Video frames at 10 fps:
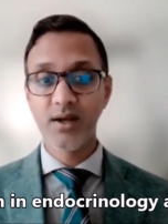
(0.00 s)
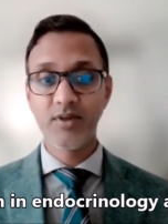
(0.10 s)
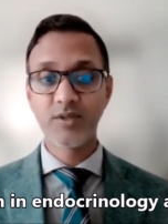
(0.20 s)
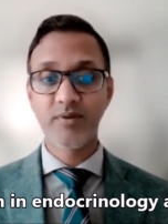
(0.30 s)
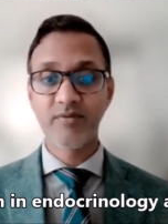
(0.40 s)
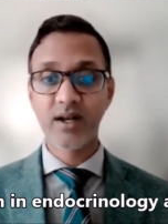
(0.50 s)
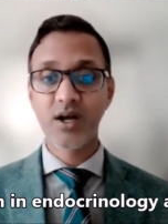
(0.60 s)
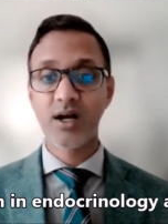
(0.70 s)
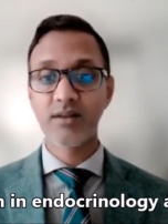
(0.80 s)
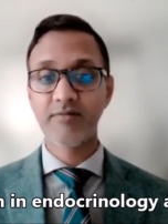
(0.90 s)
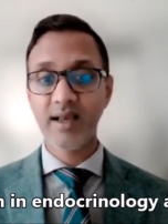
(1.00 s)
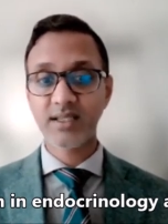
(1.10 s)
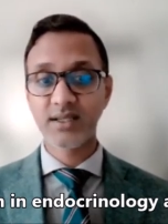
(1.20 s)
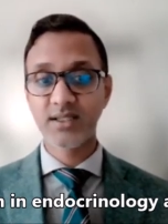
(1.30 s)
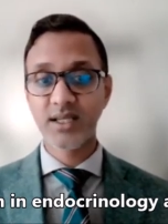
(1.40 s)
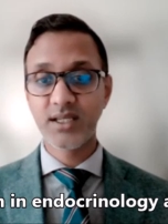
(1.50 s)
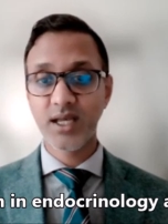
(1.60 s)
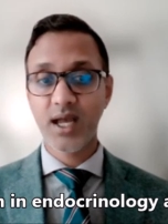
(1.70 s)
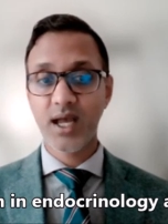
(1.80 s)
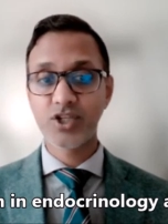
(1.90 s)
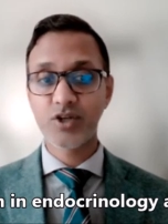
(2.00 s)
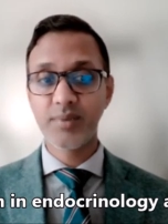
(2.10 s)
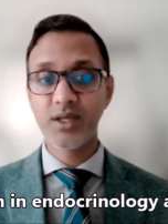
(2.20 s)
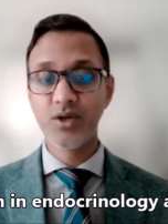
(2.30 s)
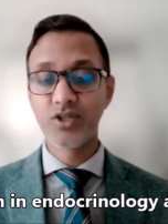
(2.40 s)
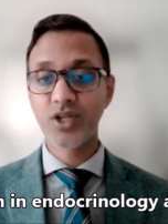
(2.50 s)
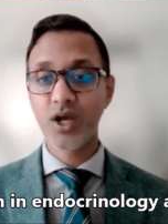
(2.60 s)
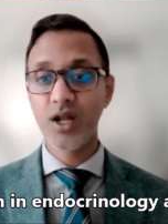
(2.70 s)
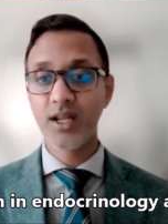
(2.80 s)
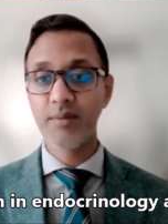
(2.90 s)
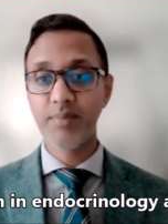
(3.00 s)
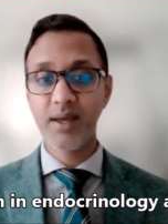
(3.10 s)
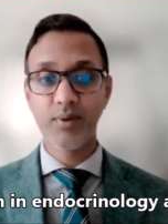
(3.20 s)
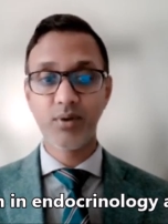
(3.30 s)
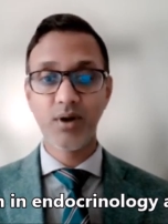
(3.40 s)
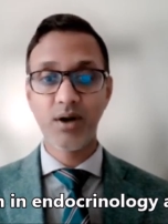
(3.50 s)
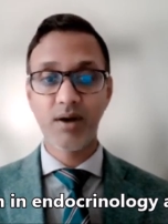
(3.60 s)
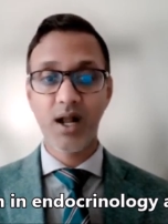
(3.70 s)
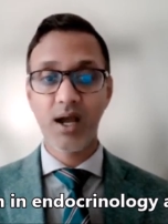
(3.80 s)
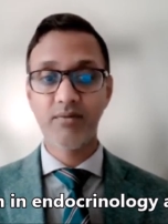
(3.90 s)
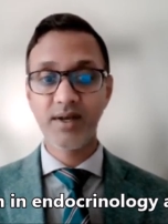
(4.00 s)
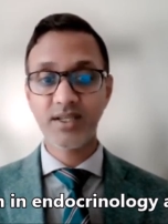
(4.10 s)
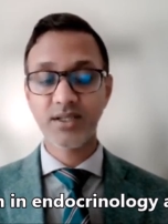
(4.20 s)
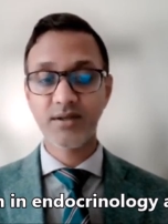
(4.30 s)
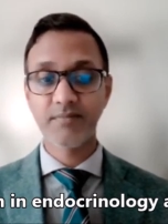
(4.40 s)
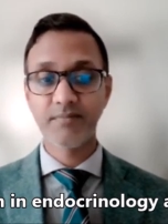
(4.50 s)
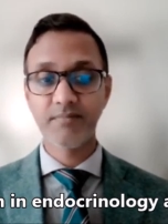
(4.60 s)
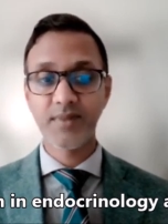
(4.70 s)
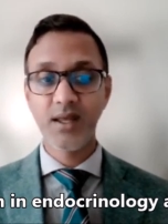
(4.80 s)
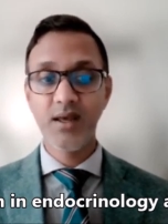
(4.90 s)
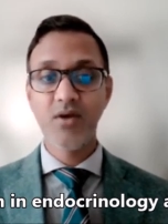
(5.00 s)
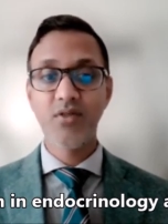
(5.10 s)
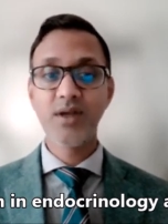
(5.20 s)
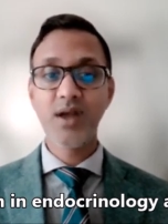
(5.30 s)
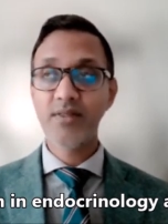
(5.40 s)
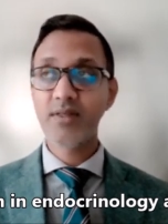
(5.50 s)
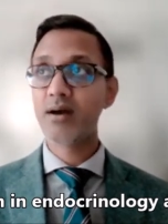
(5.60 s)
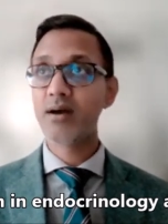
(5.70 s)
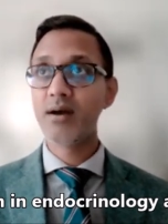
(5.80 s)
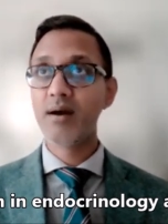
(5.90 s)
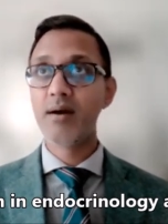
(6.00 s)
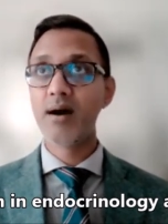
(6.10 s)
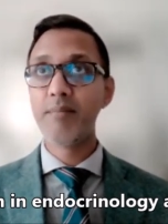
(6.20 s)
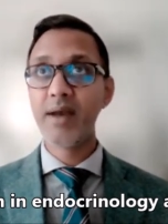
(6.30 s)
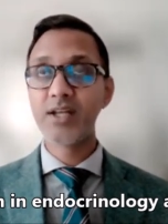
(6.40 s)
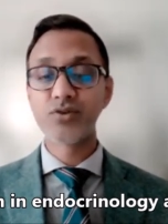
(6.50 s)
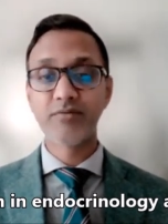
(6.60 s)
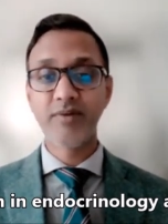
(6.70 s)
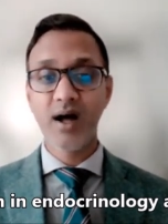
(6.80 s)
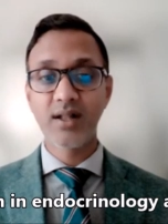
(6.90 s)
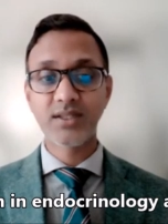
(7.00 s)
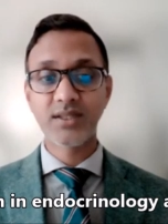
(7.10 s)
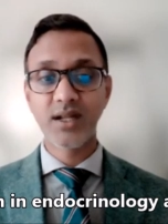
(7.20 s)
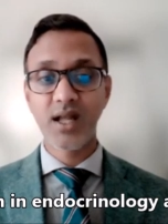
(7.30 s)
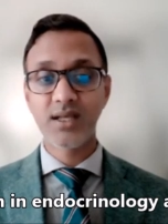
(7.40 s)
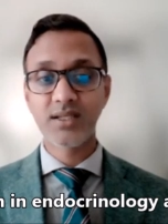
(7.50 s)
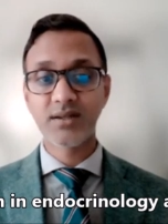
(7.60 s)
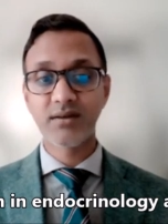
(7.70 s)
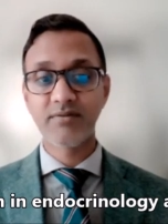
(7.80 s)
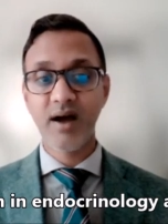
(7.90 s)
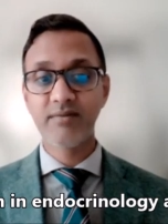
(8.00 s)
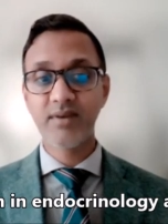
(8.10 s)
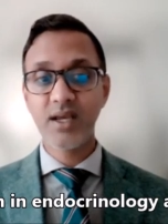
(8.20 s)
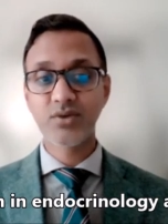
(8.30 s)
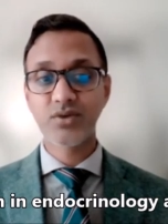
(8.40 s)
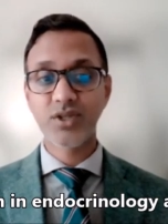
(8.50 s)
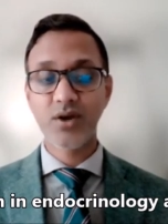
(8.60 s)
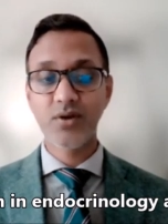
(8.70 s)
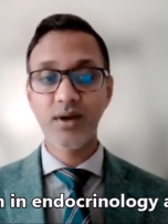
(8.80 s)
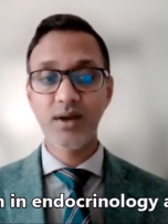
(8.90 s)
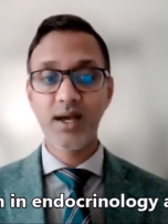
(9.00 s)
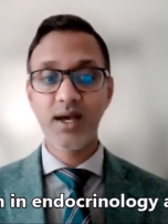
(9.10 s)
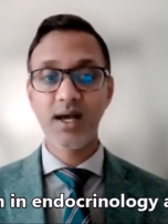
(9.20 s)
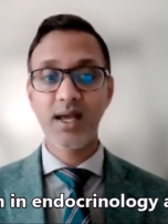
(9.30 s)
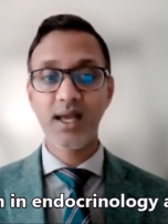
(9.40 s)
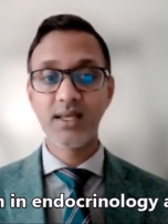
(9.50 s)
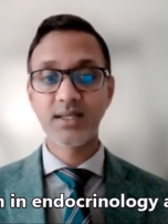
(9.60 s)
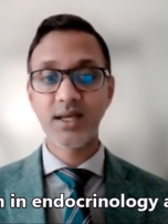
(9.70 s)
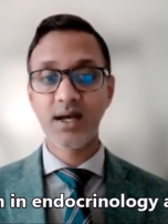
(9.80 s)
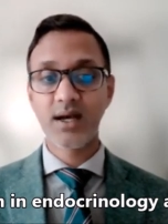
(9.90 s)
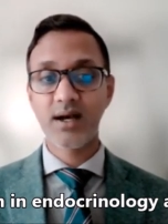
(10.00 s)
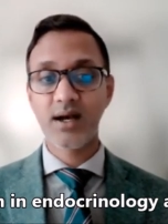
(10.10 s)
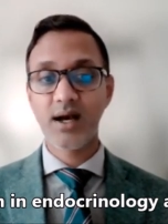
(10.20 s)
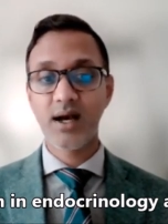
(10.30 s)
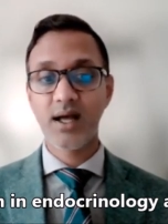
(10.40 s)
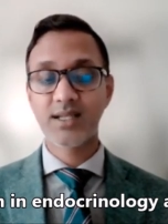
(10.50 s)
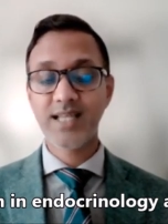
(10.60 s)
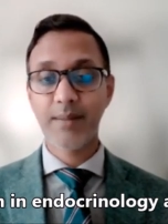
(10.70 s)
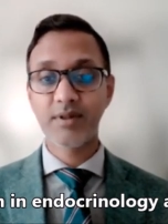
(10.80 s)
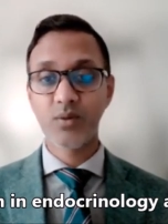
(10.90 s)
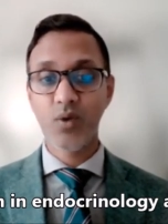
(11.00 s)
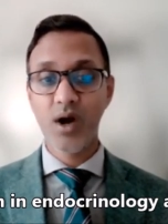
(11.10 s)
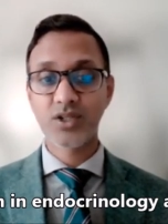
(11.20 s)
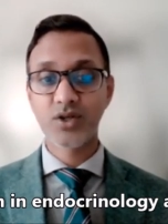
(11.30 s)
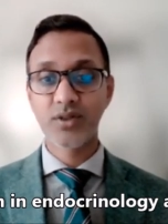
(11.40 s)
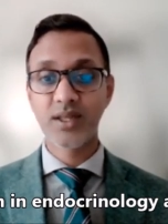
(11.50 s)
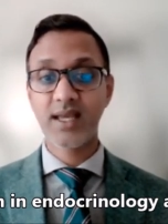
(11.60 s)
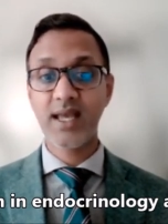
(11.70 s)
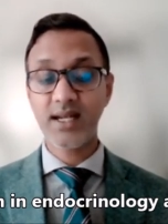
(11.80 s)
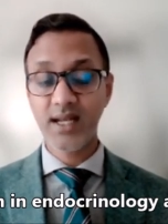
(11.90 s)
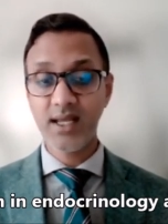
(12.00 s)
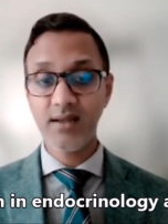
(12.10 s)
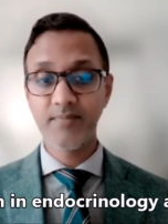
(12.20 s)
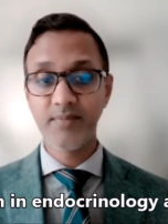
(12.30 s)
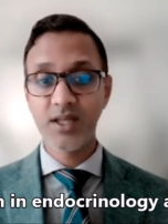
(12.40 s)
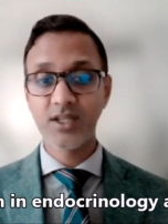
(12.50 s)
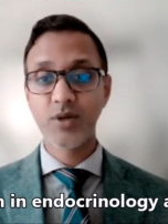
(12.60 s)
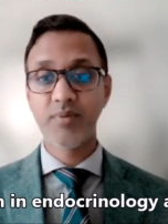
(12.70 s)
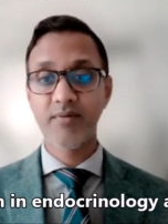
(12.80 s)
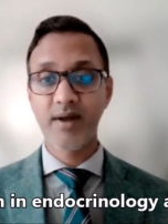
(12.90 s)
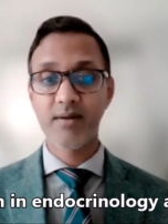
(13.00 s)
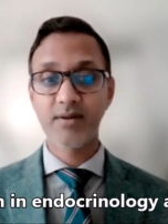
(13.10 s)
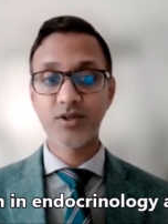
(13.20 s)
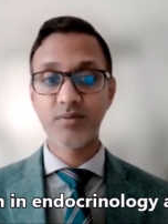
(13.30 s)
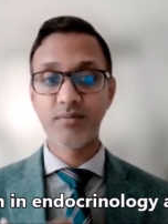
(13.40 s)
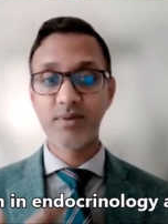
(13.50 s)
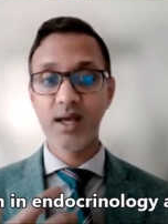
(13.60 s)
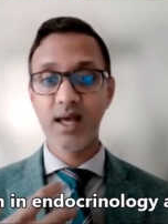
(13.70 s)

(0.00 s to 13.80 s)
these prevent cardiovascular disease, and should be used early in people at higher risk. The other uh, major advance in the last five years or so uh, is uh, a tablet that works on the kidney to prevent to